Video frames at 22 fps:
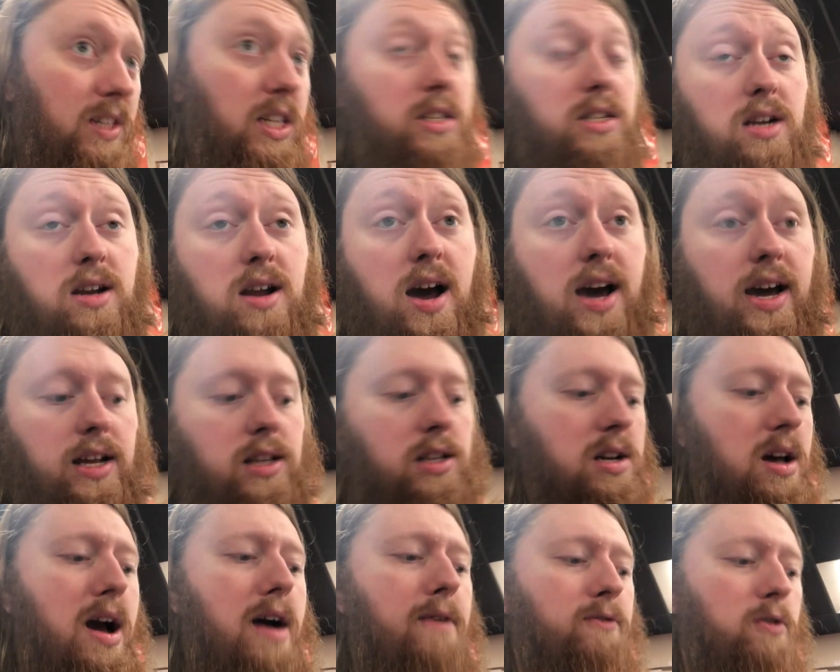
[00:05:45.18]

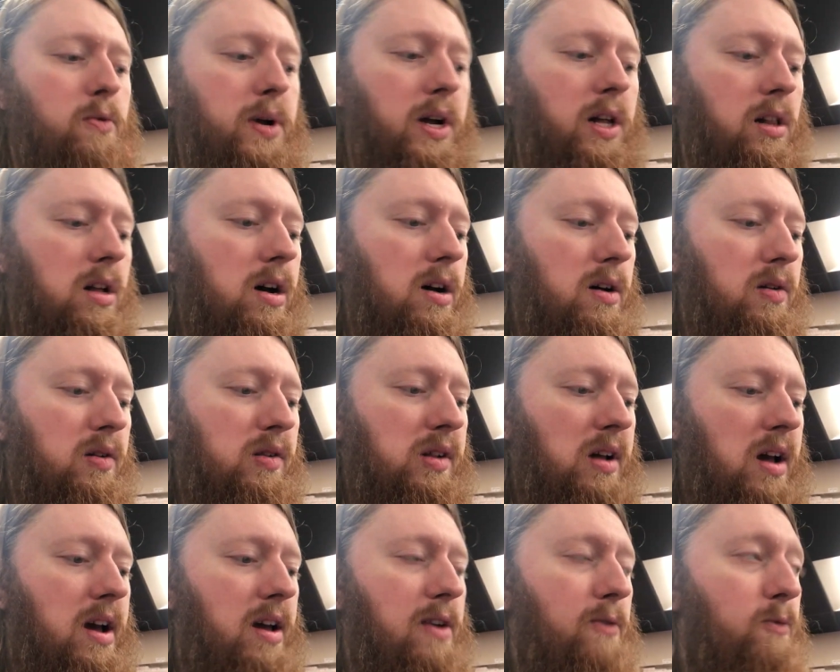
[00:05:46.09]
tonight after we
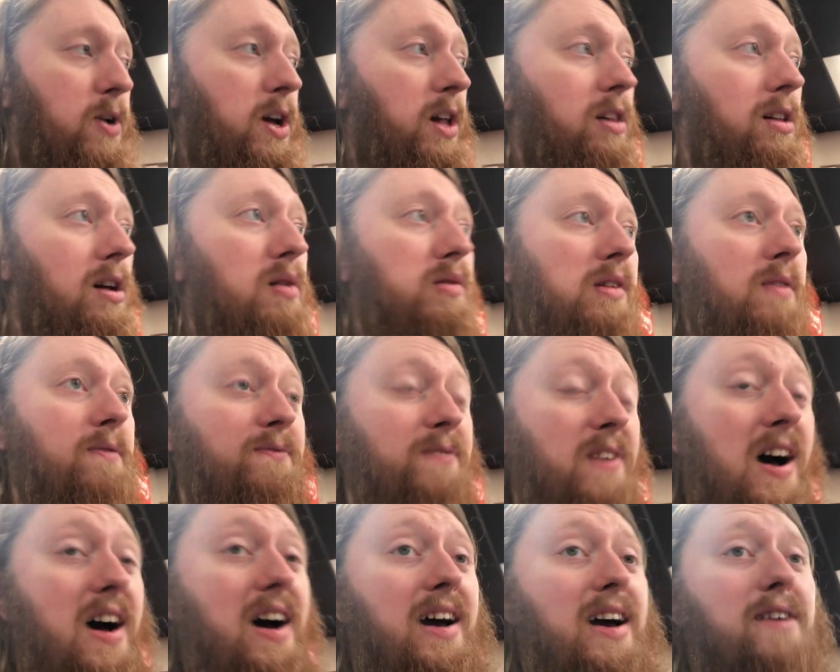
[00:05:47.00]
close, and if we close at
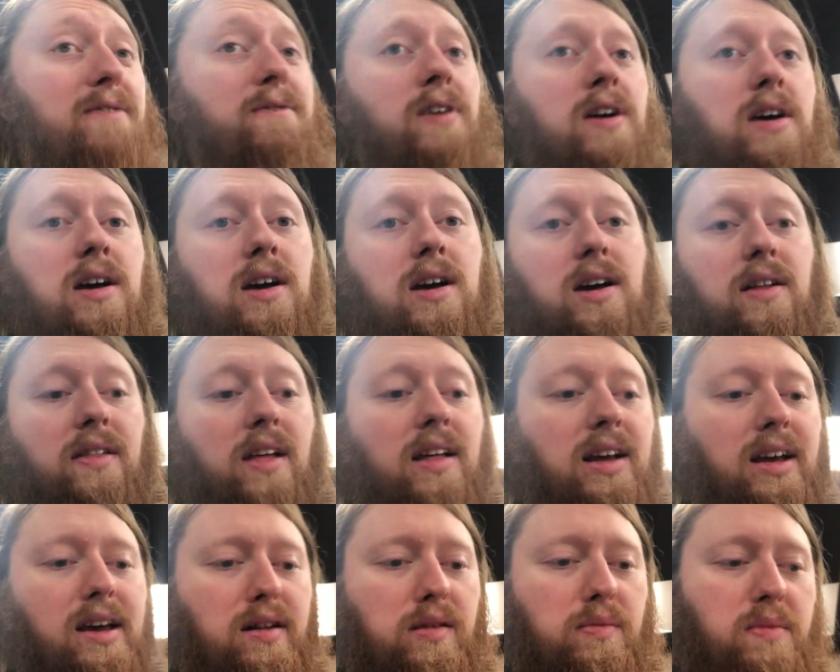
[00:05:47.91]
five,
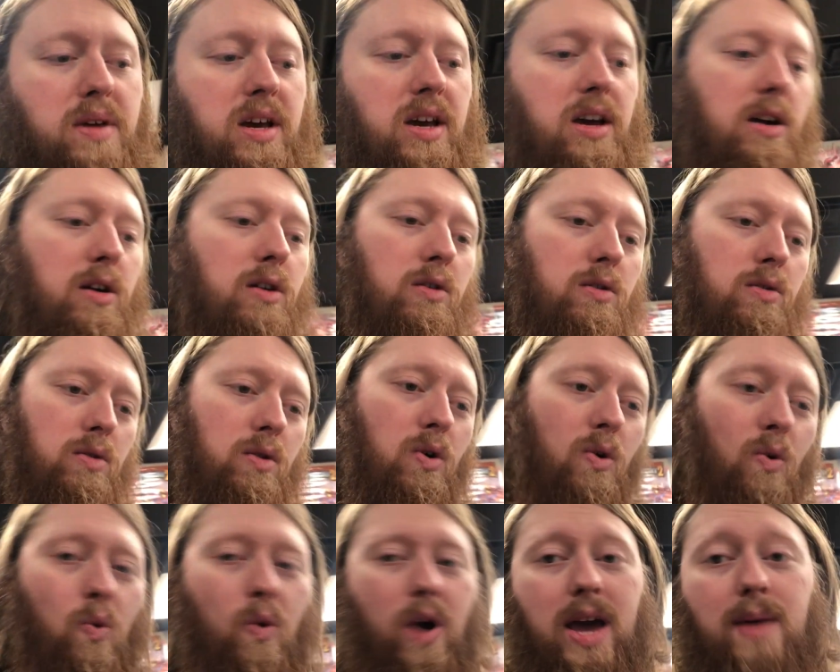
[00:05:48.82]
then it gives me
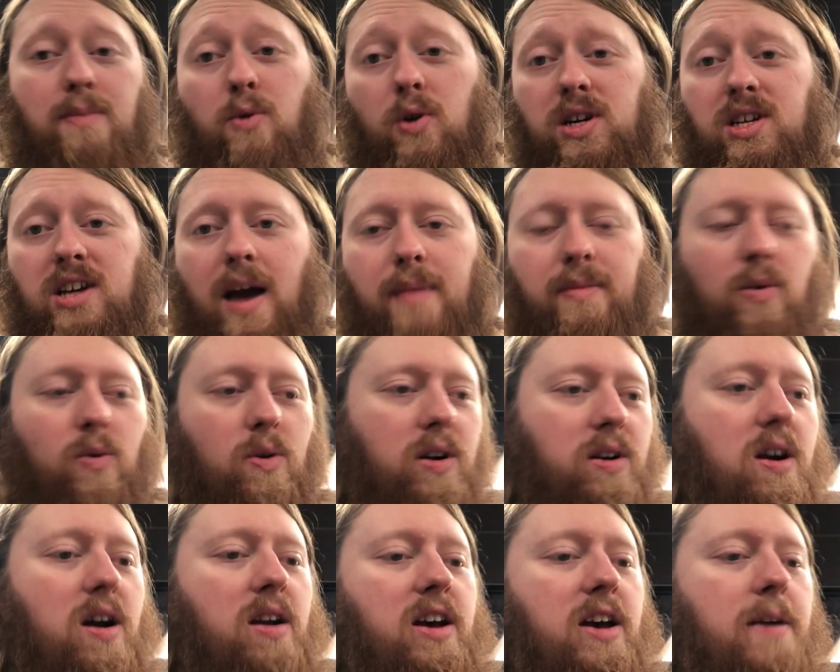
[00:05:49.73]
way more time to
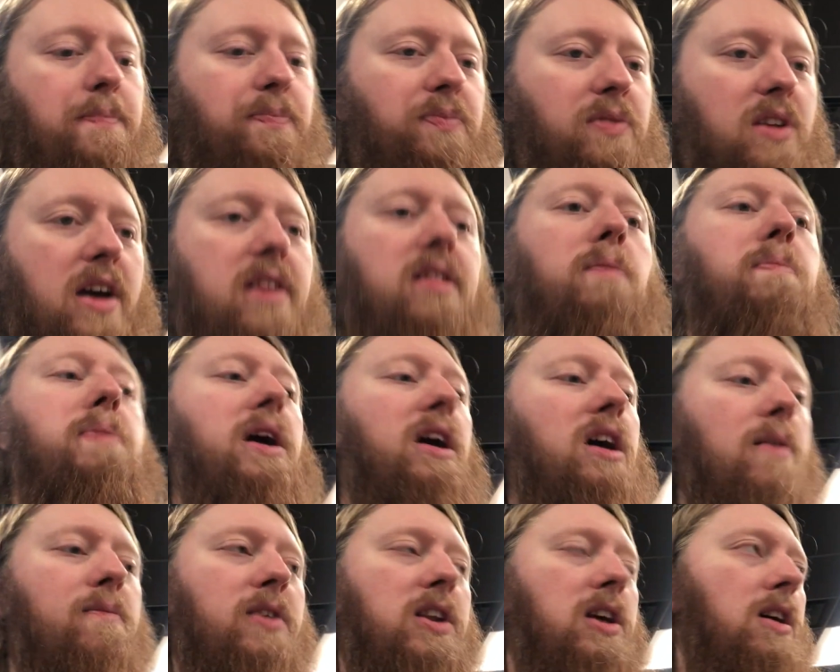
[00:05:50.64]
work on it. And the
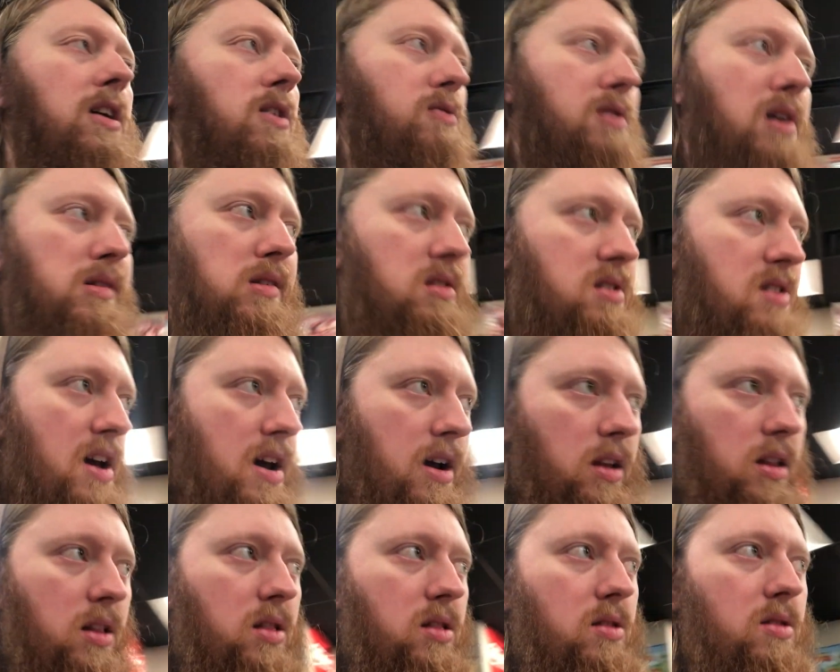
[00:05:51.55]
pickup video doesn't
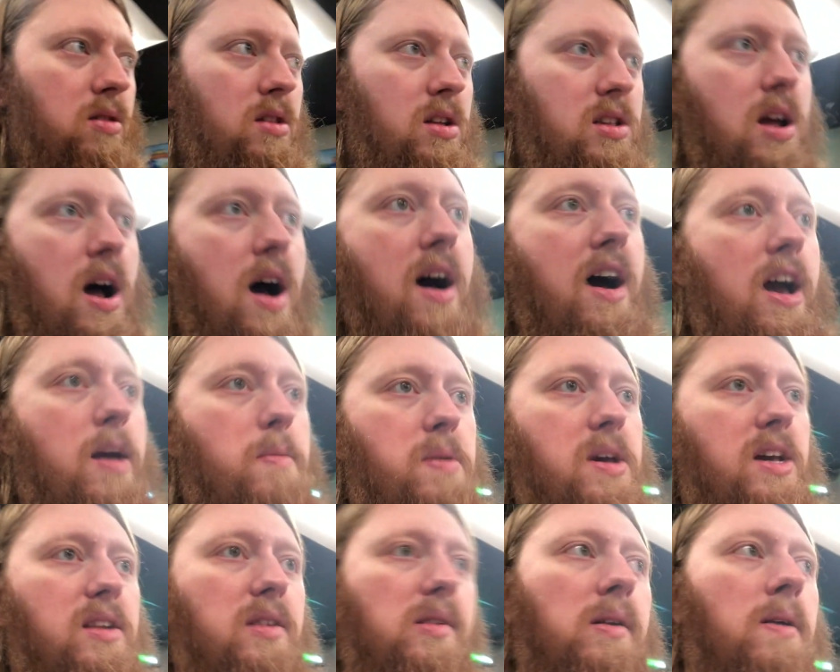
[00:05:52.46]
take the time,
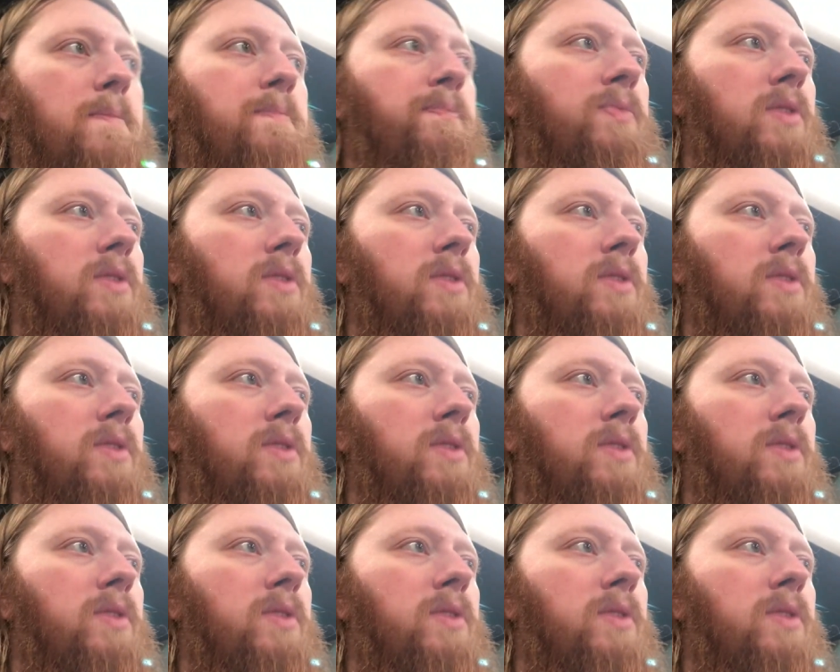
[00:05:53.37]
it's